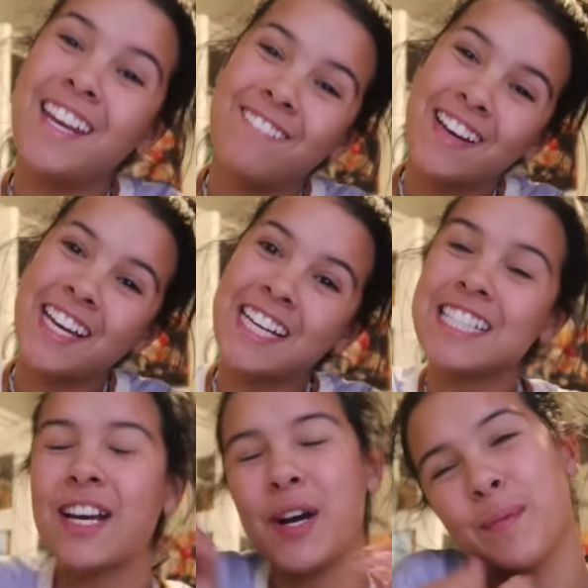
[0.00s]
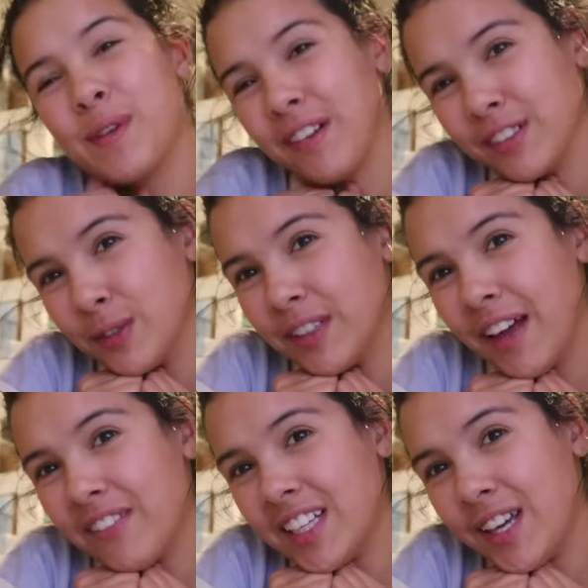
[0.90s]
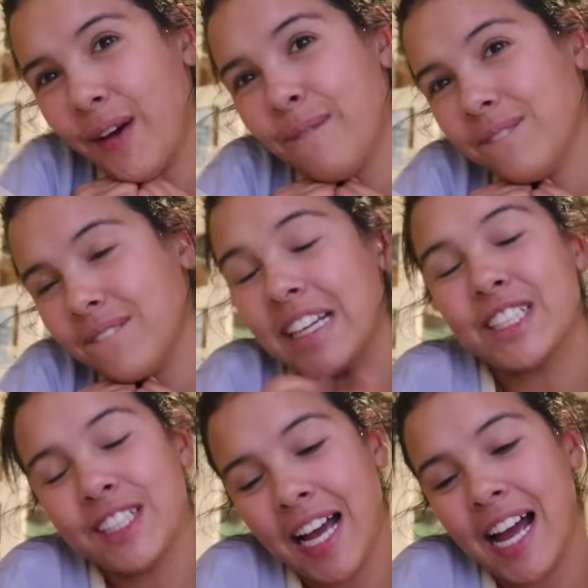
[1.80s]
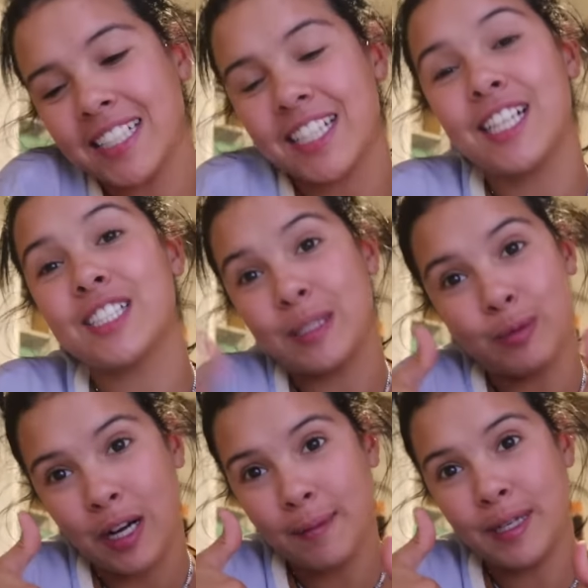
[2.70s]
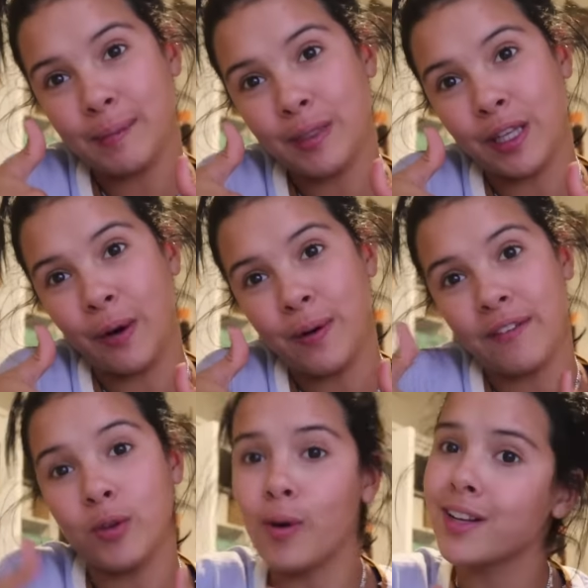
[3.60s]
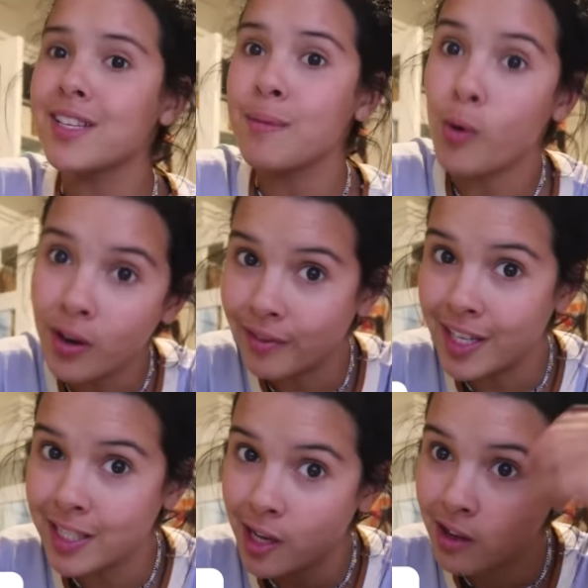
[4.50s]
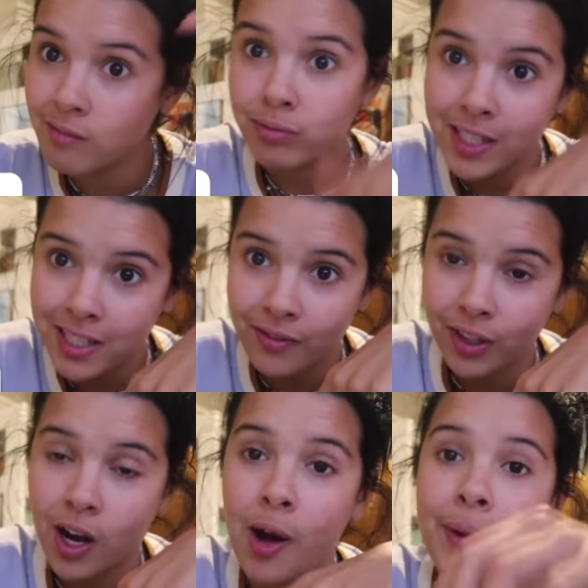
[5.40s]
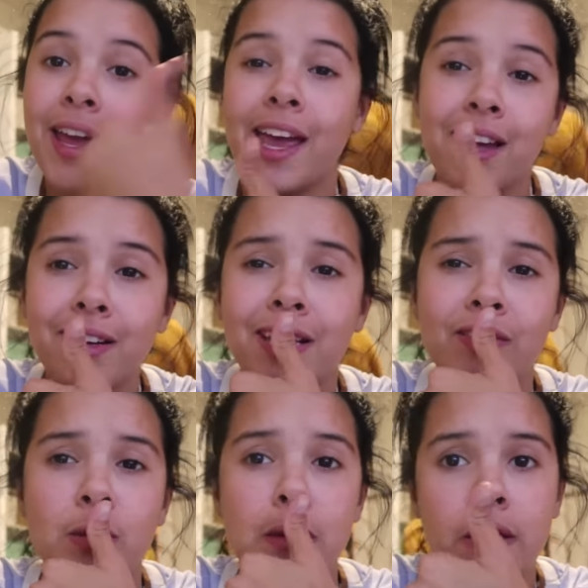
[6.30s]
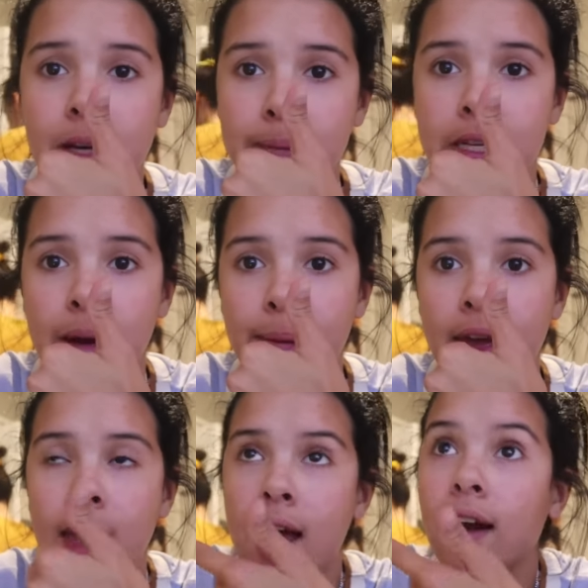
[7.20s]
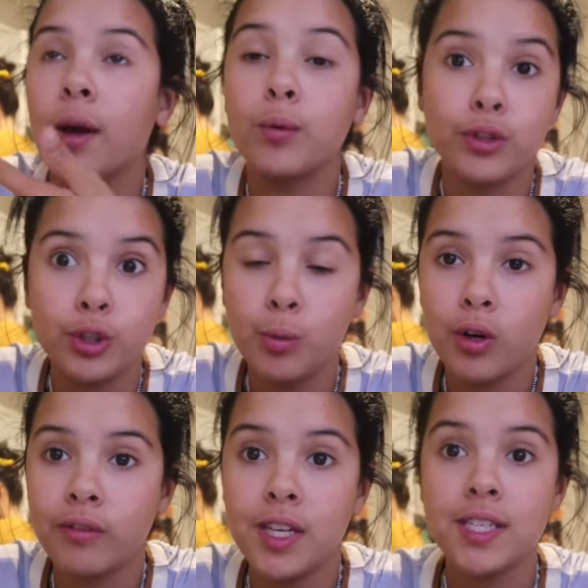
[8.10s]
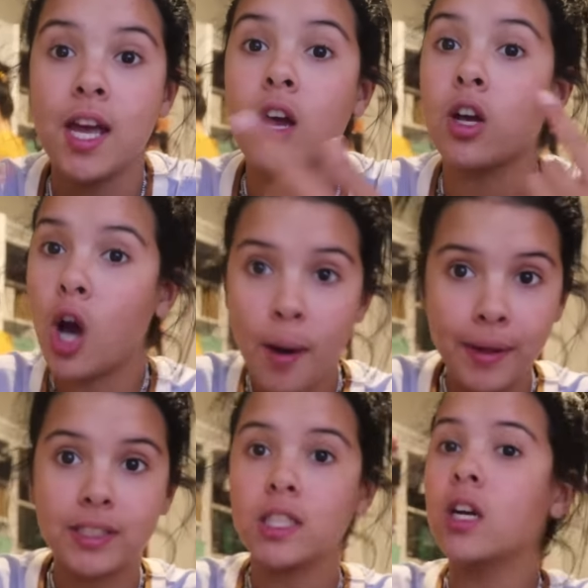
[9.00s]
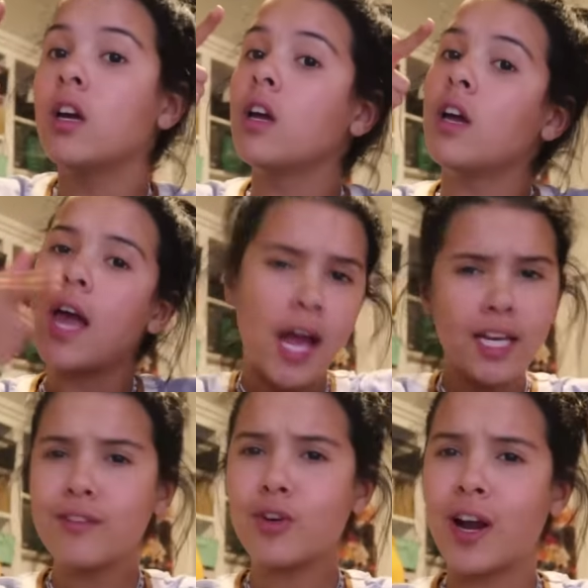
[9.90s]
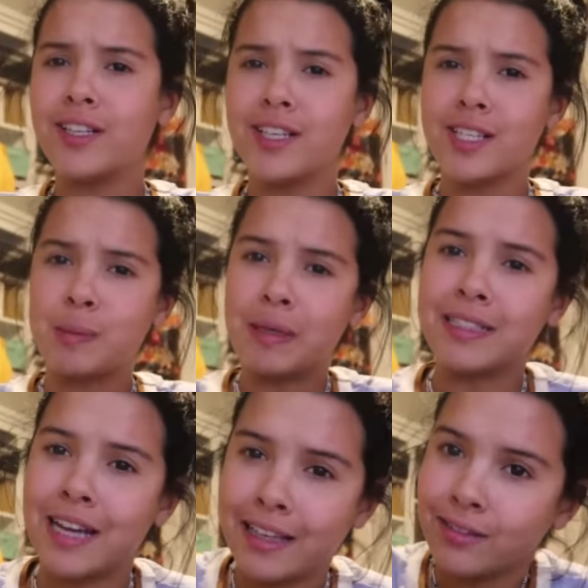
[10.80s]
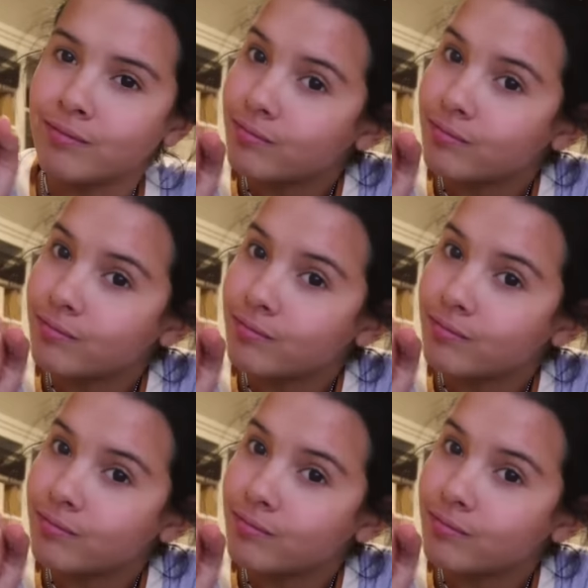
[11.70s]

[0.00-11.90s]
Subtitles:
Anyways, hope y'all enjoyed that video. Make sure you guys subscribe down below. If you want to see more of these, please give it a comment and give it a big thumbs up. And I will do more of these. Comment any of your ideas because I...